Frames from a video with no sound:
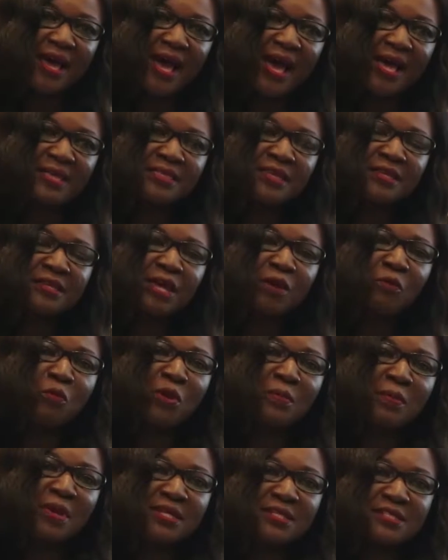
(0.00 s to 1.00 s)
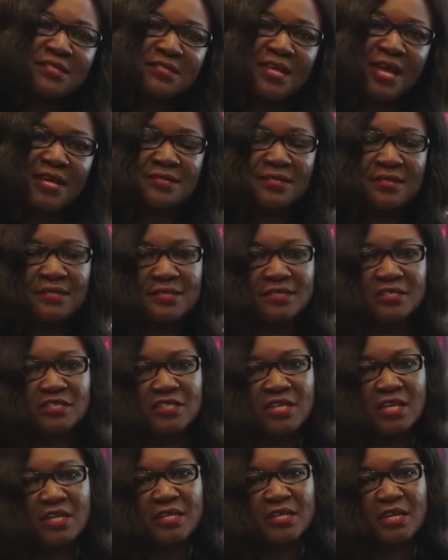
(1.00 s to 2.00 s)
I think that women started this
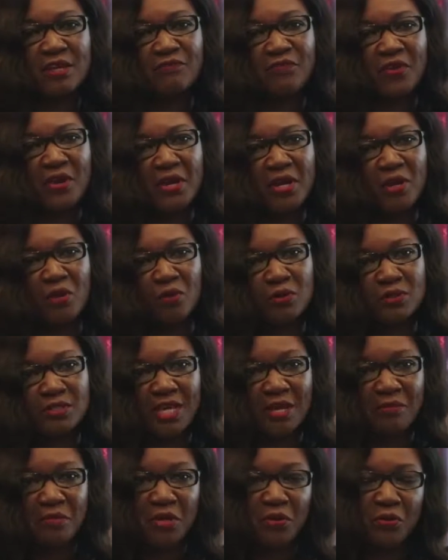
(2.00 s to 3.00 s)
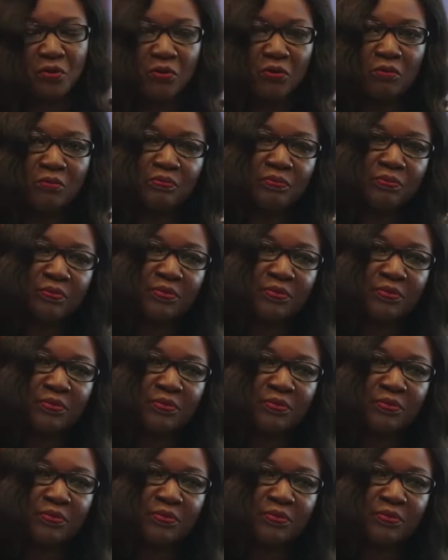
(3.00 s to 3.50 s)
journey a very long time ago.